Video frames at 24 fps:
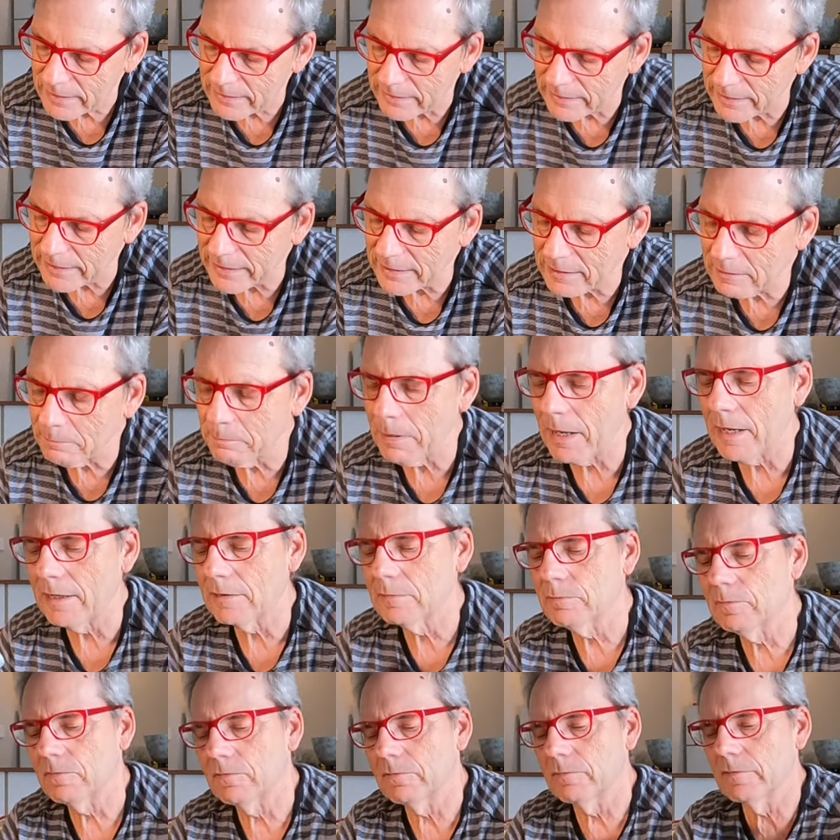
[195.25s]
the thing
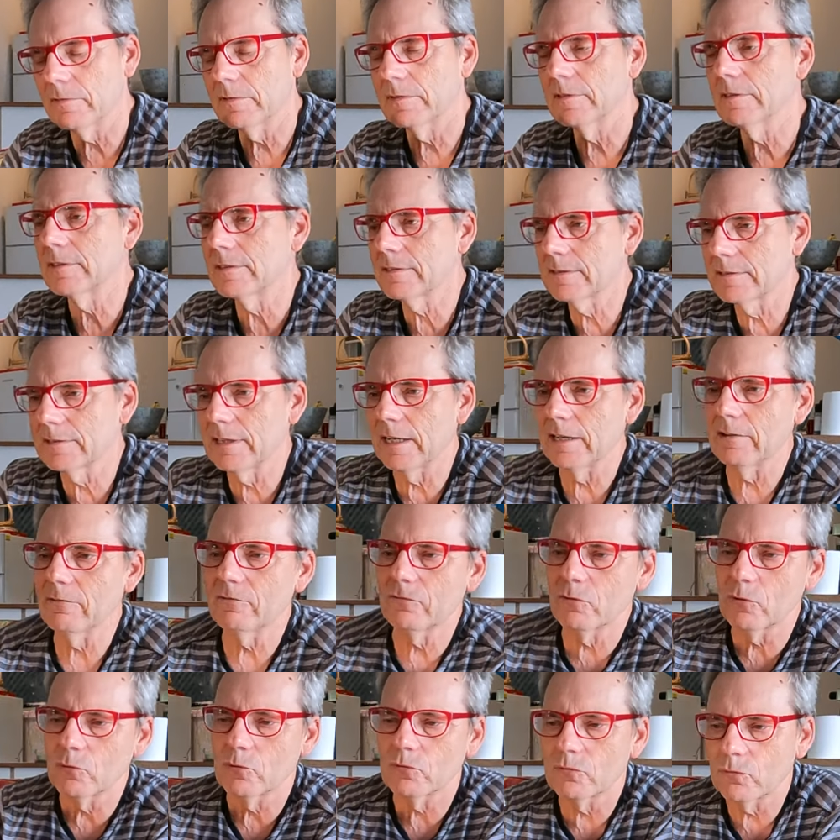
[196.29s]
about yeah,
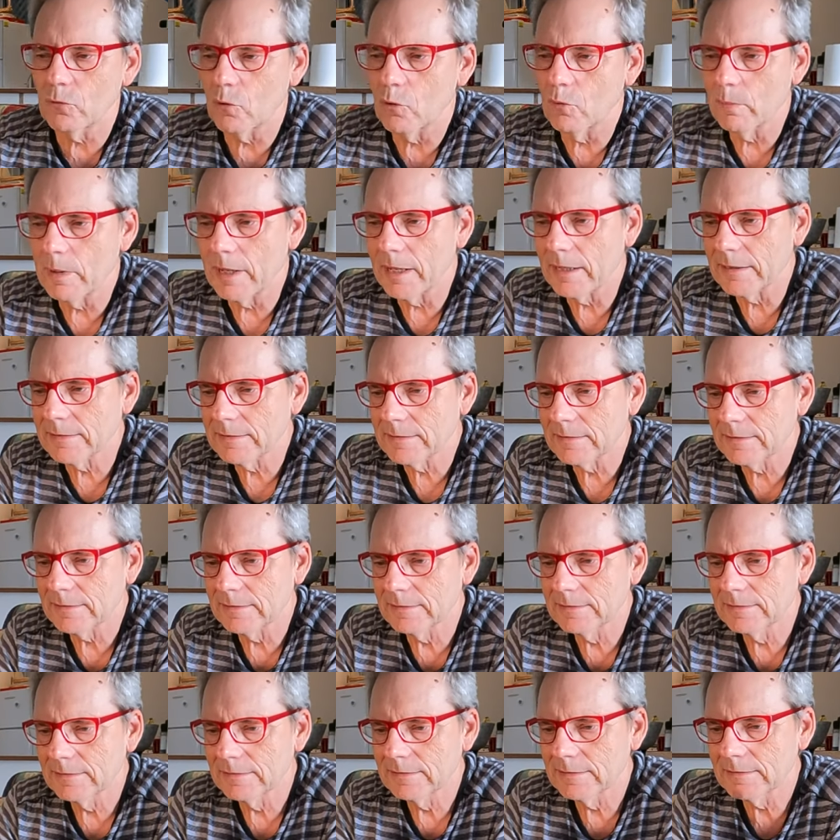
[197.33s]
full format
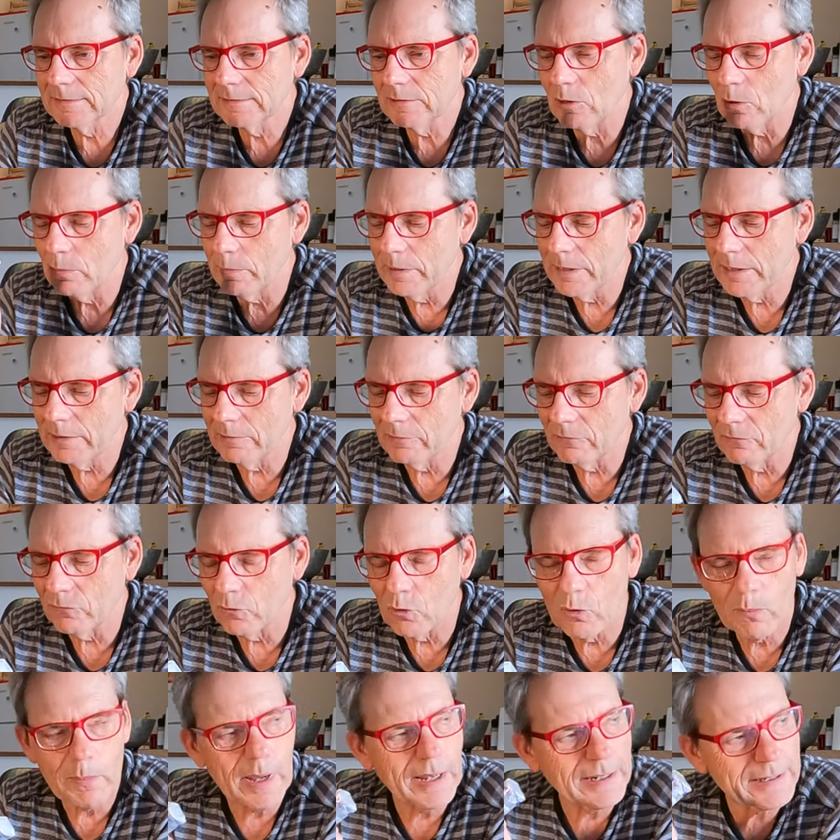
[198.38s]
or medium
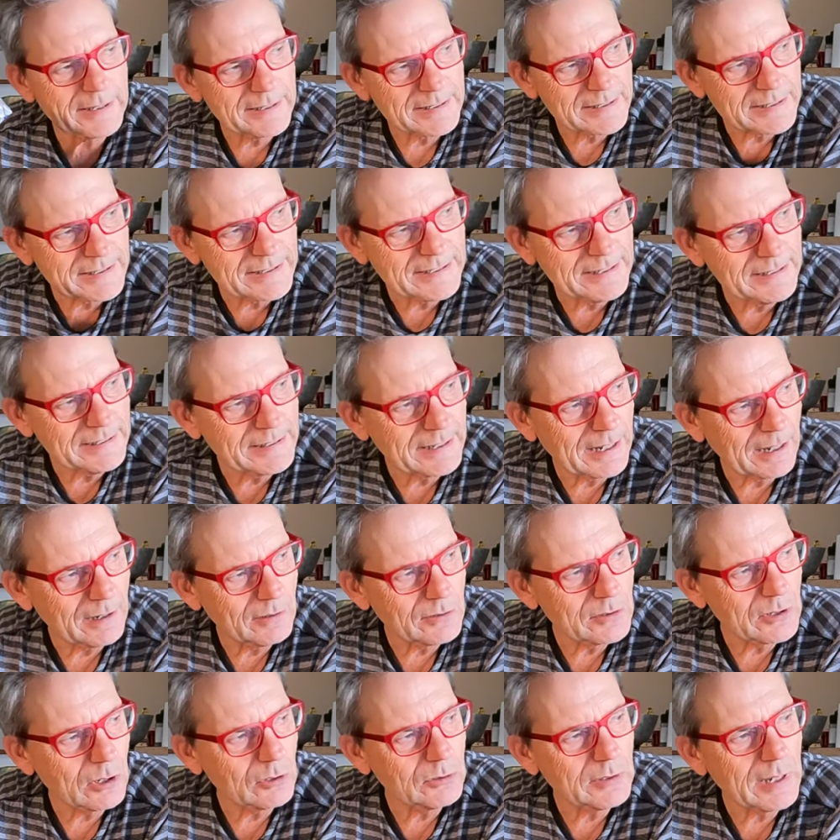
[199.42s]
format is
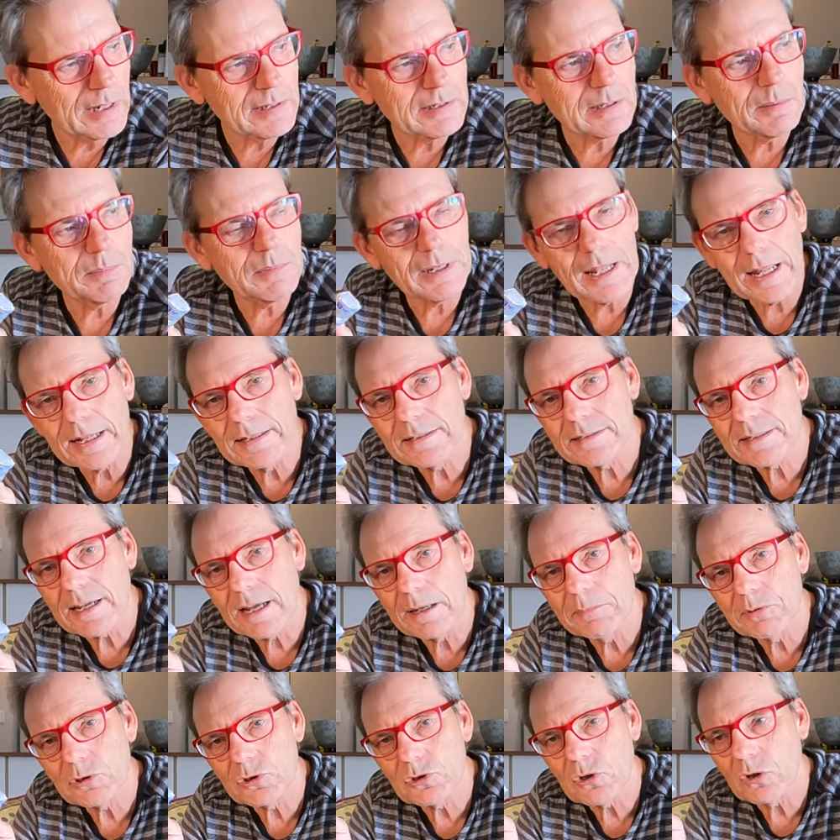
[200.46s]
detail. So I'll take some
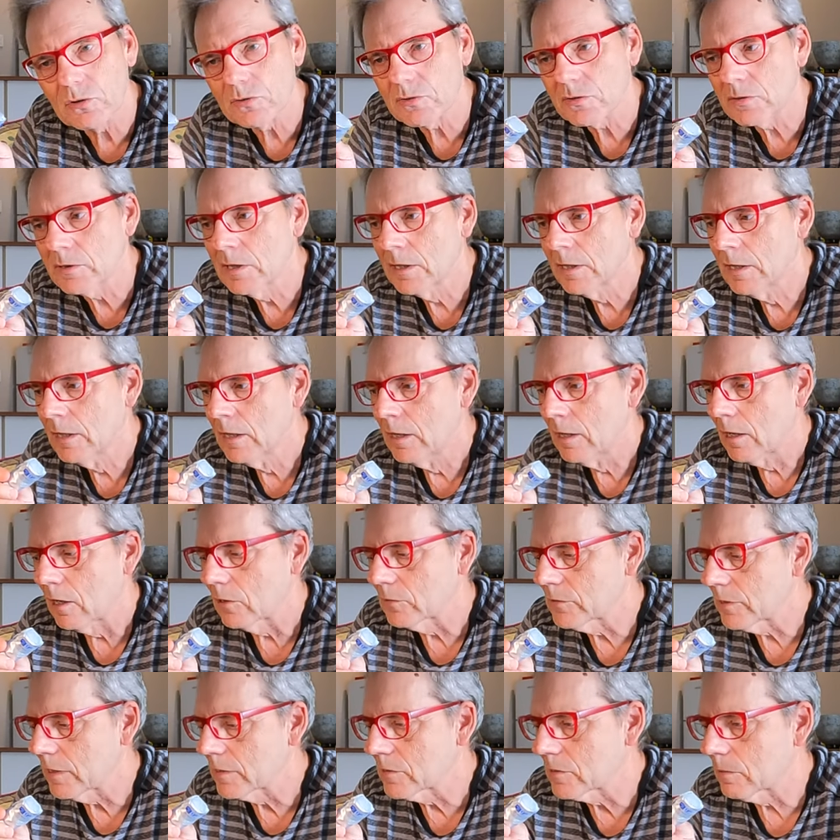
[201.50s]
landscape shots.
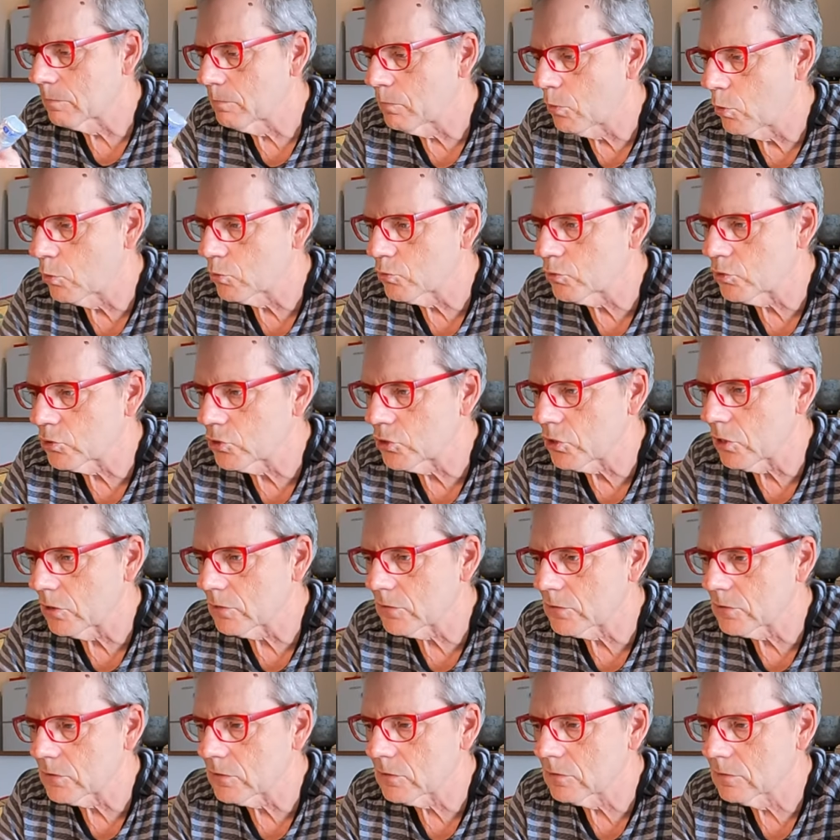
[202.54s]
I'll take some portrait
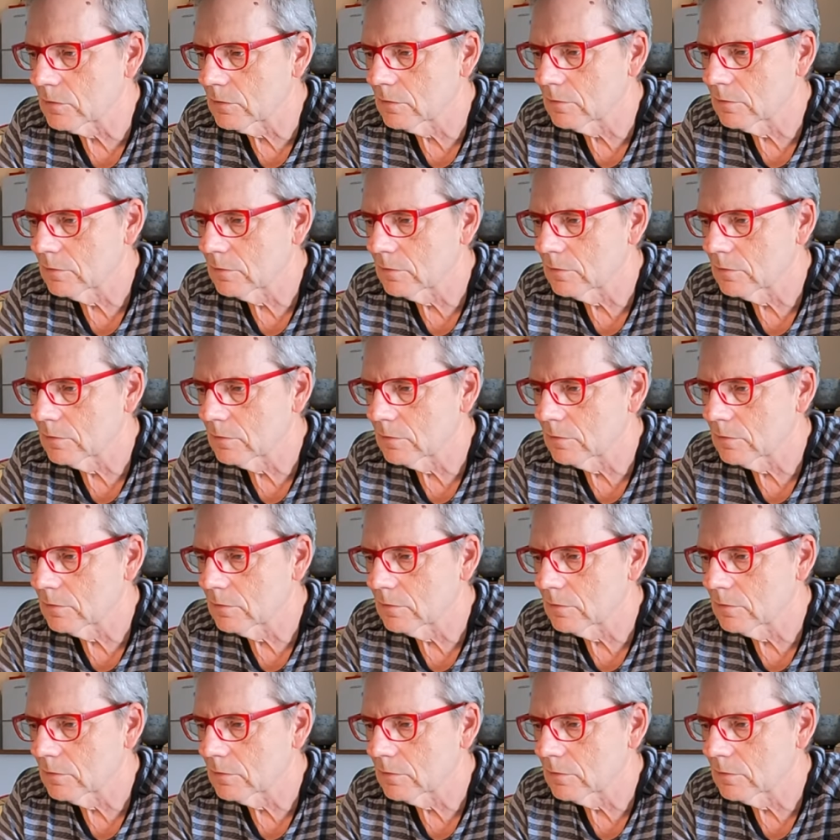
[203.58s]
shots